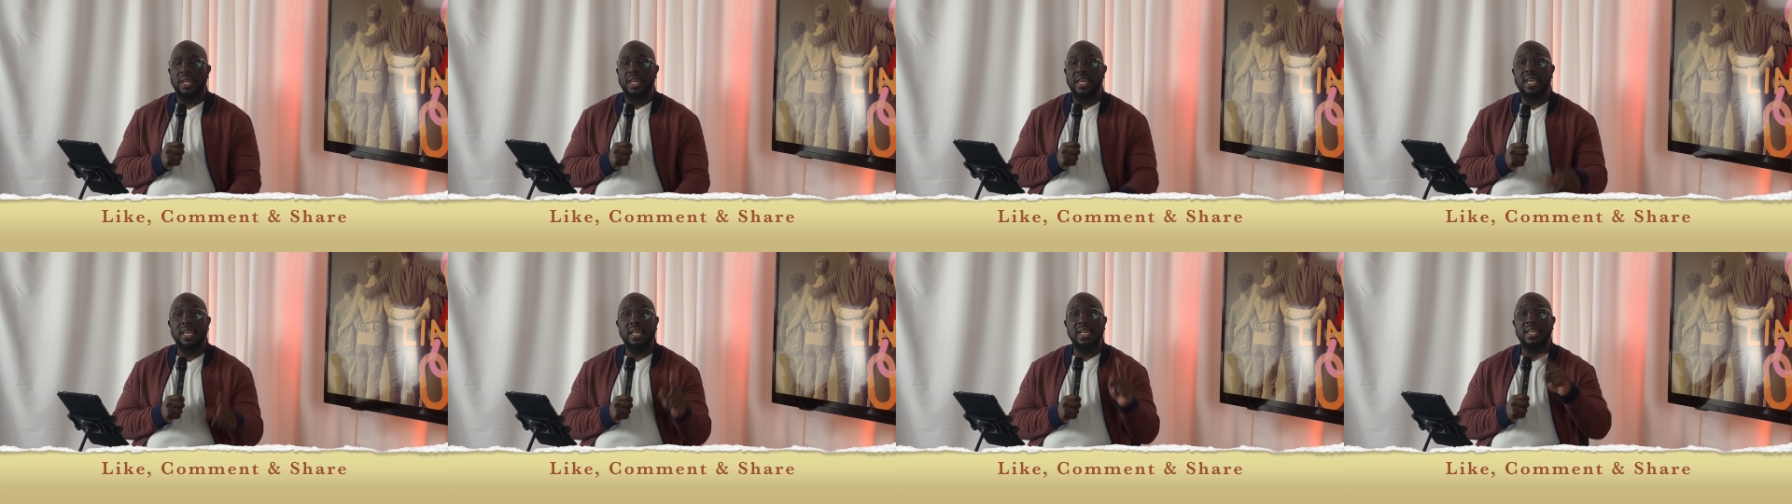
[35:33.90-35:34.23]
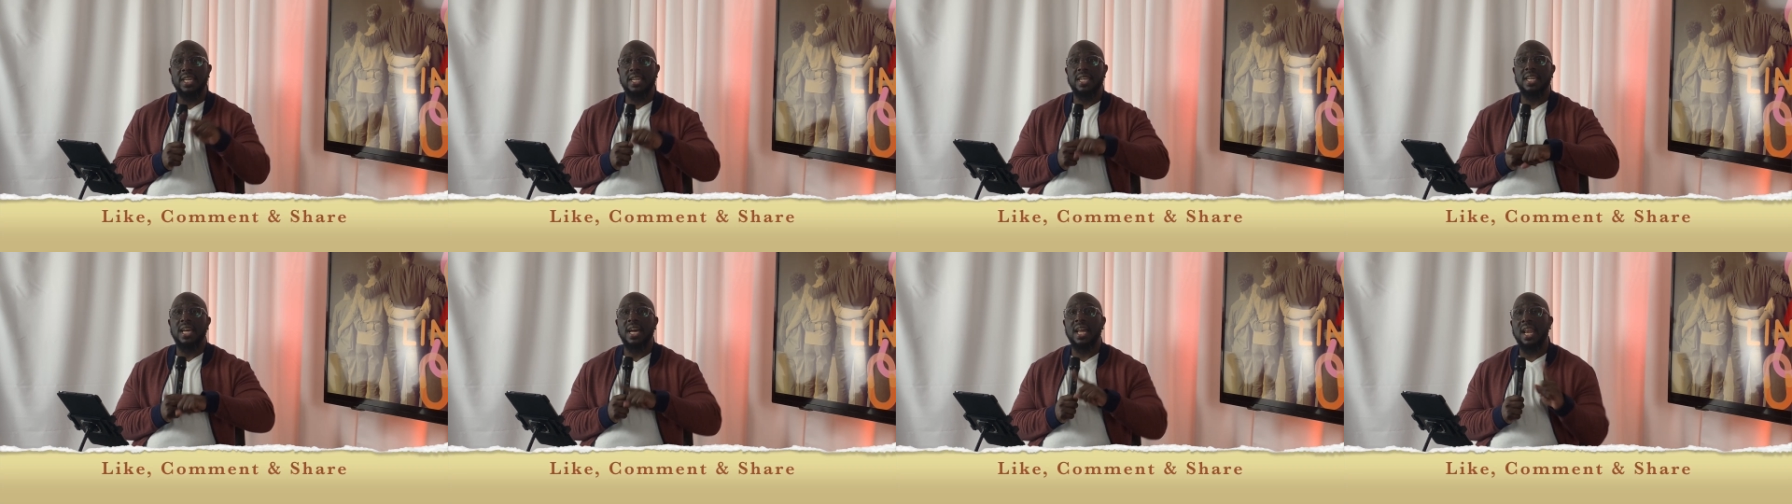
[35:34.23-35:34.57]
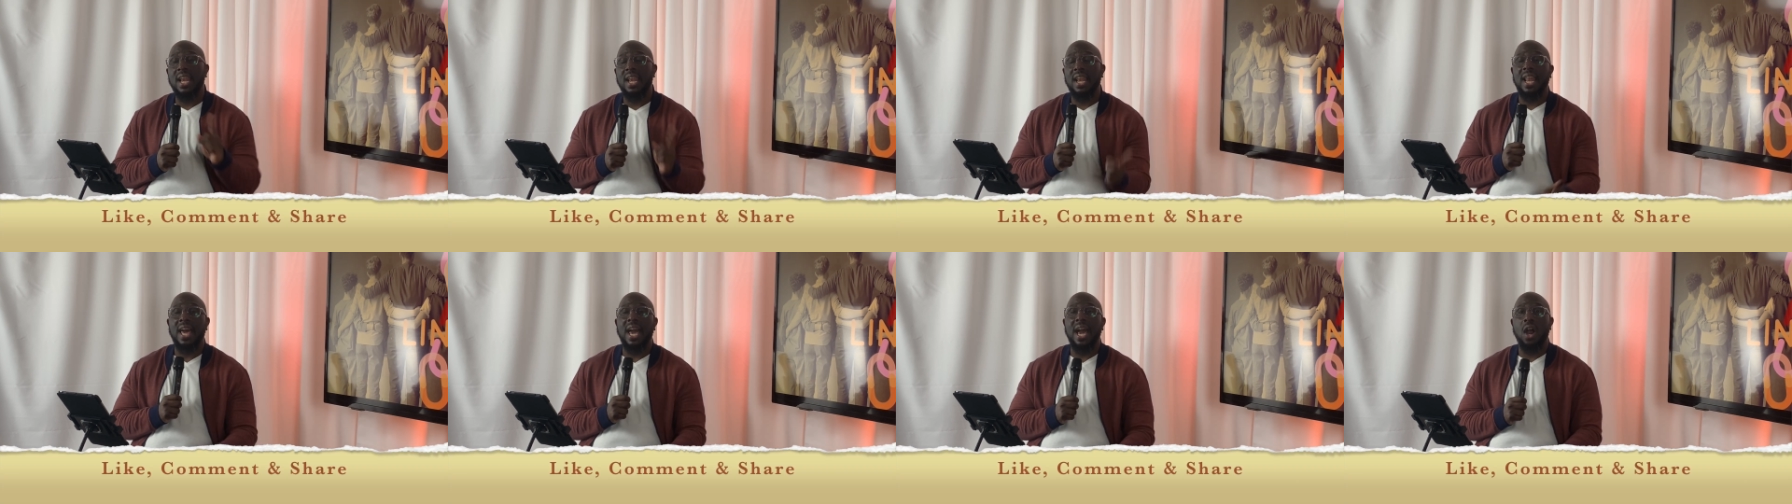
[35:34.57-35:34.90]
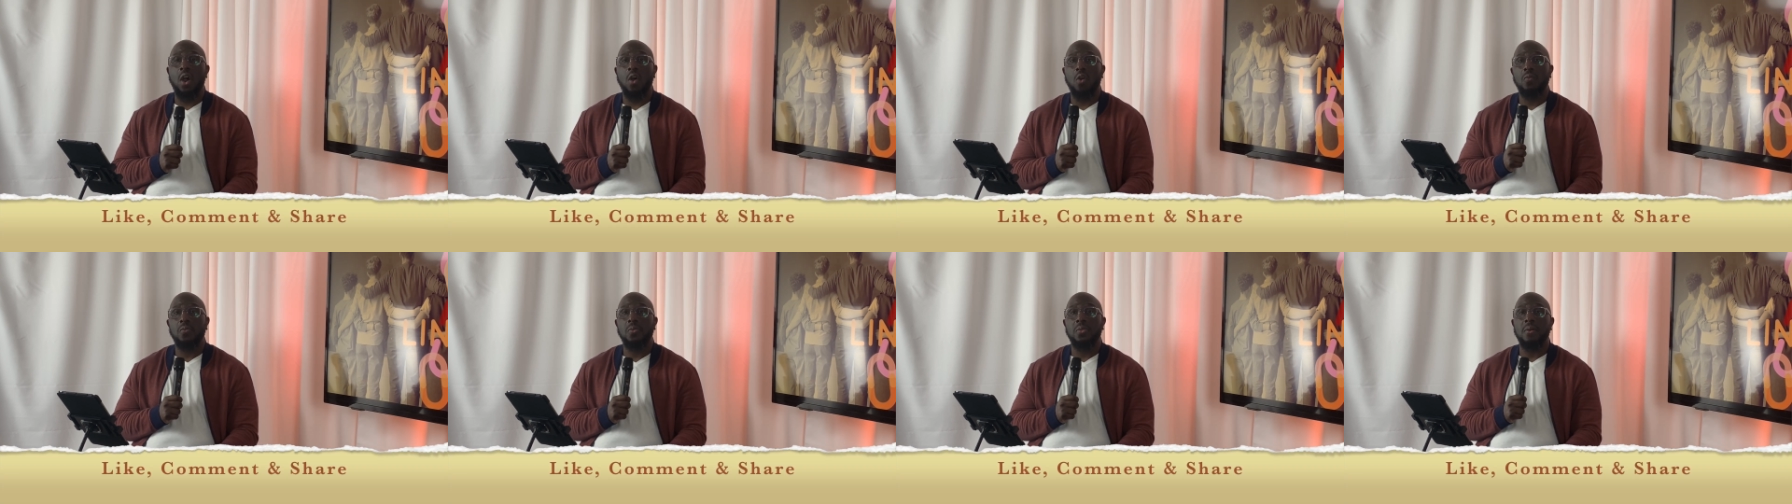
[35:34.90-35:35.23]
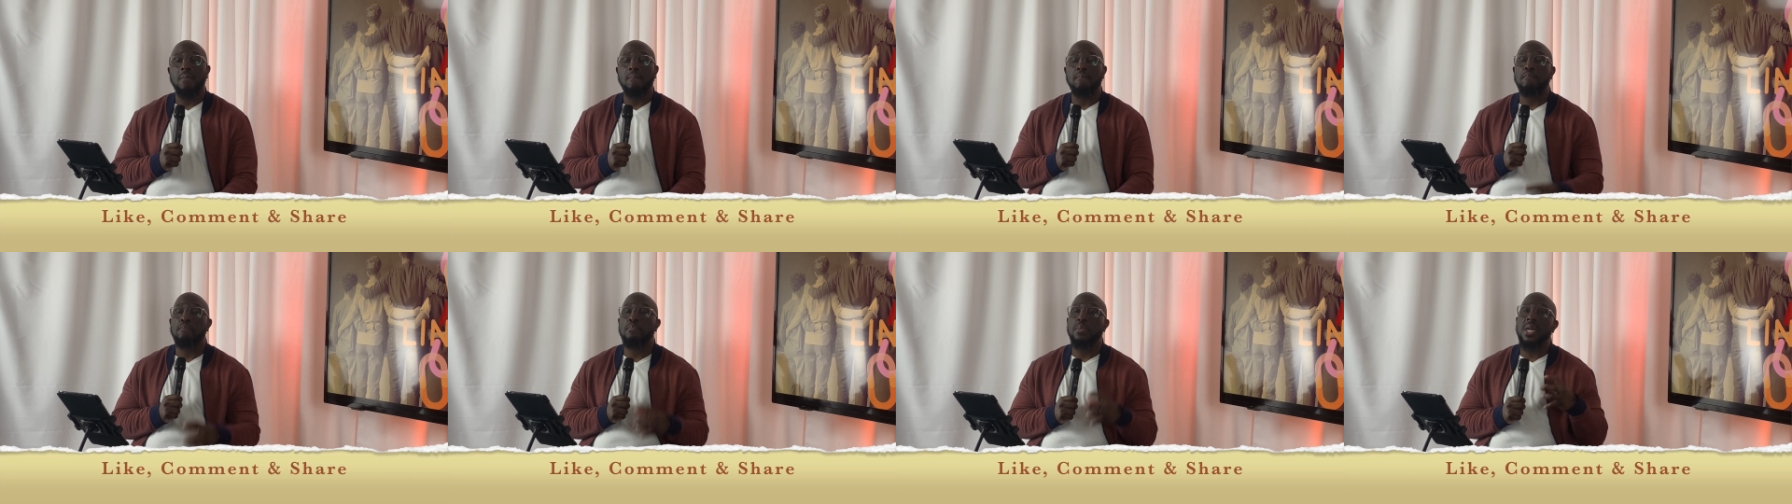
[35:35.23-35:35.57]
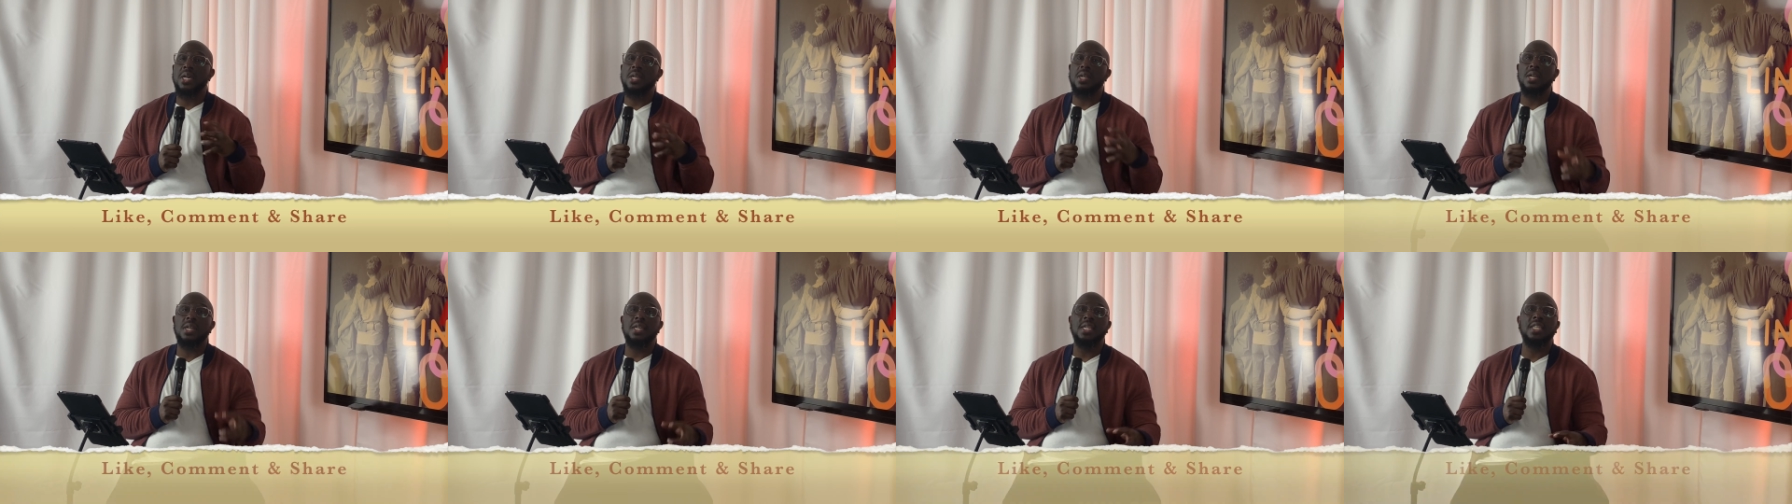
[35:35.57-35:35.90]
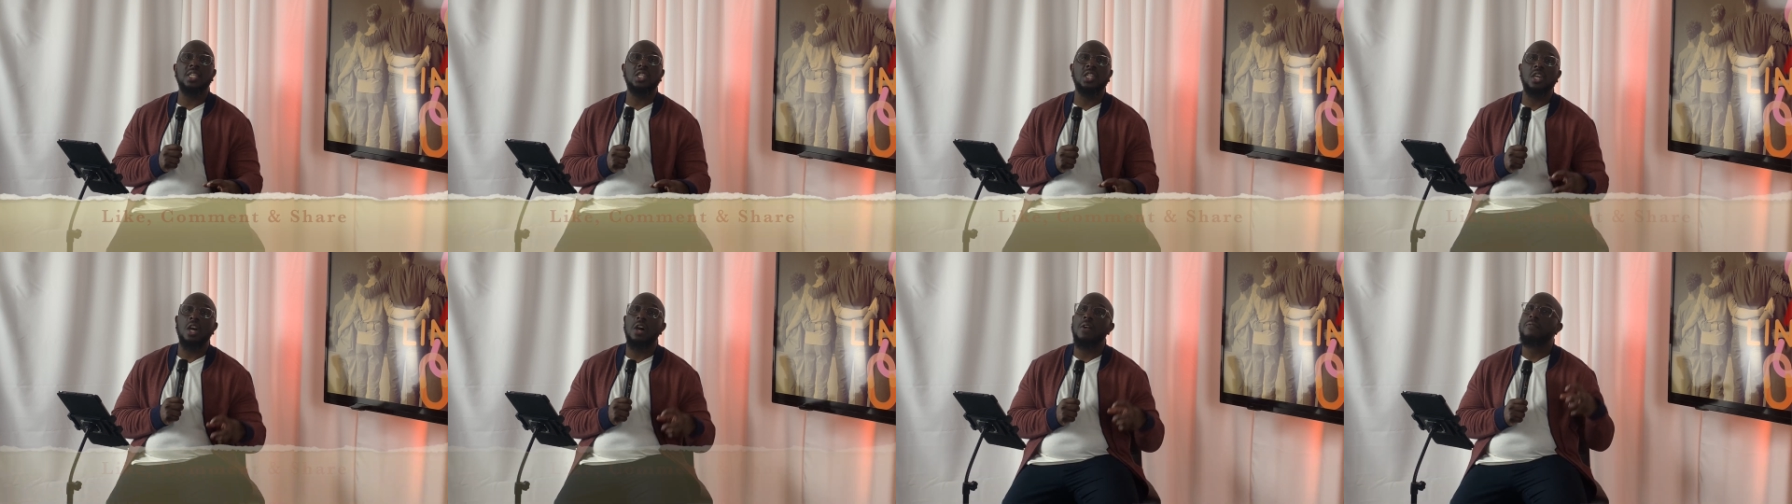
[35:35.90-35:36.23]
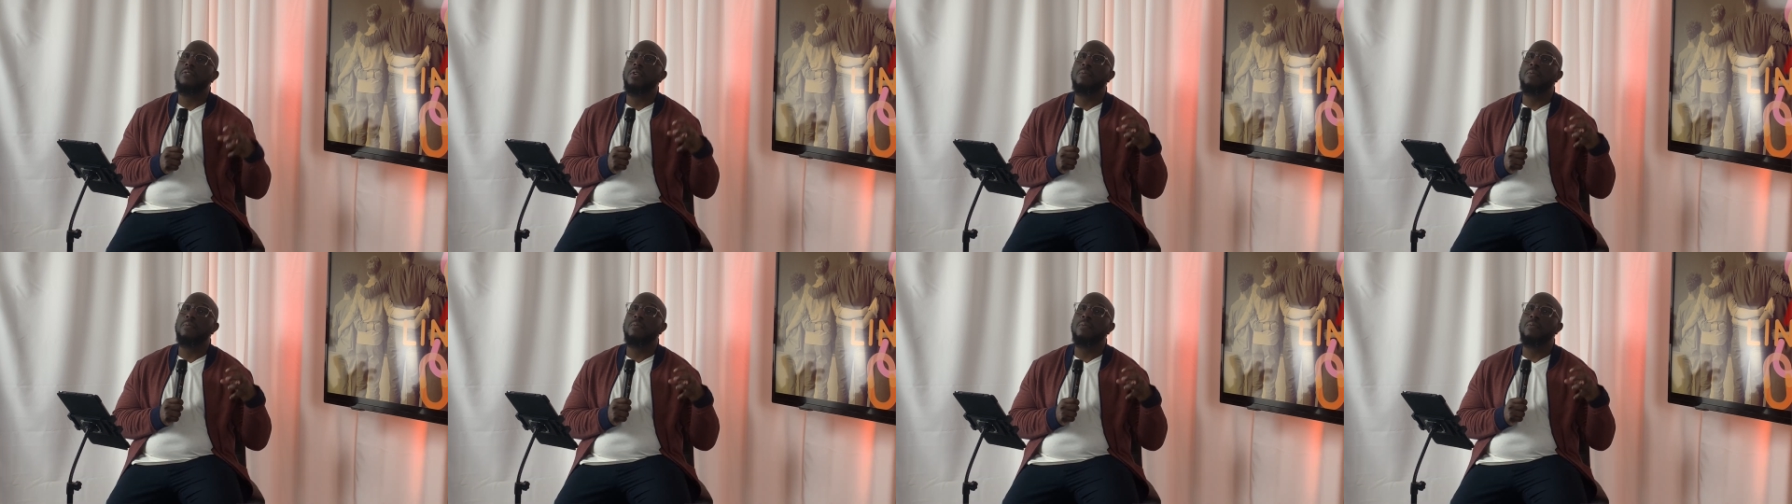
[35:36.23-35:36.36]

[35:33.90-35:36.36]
that he didn't allow the bitterness